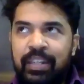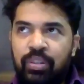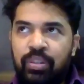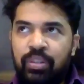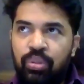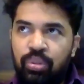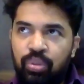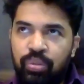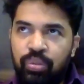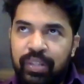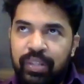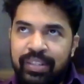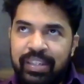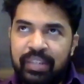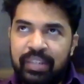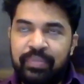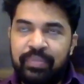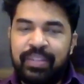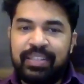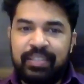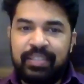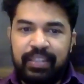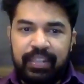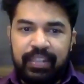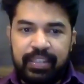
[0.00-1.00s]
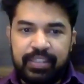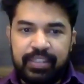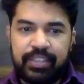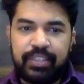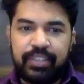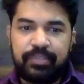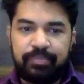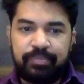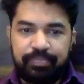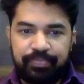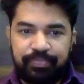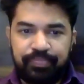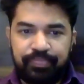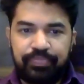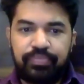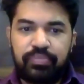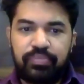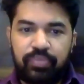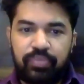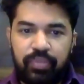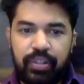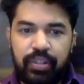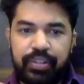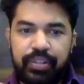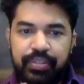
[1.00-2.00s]
need to do an investigation
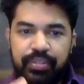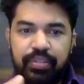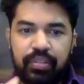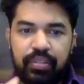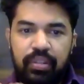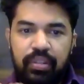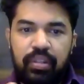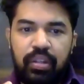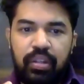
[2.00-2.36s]
first.